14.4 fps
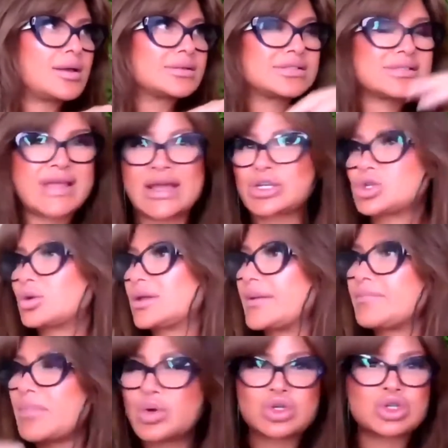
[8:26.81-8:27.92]
sexual,
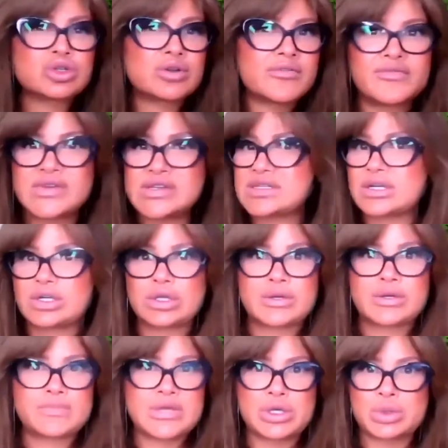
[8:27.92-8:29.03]
emotional, physical
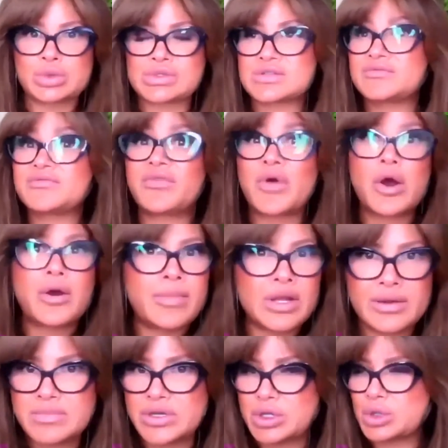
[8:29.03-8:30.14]
abuse, verbal
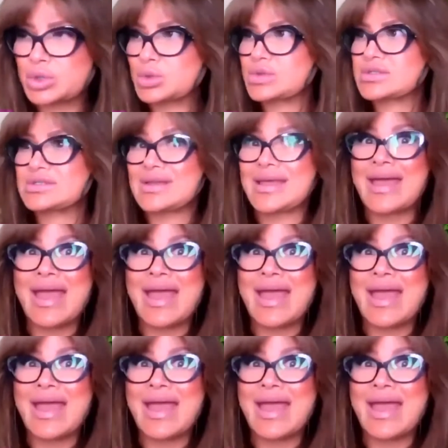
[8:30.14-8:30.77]
abuse,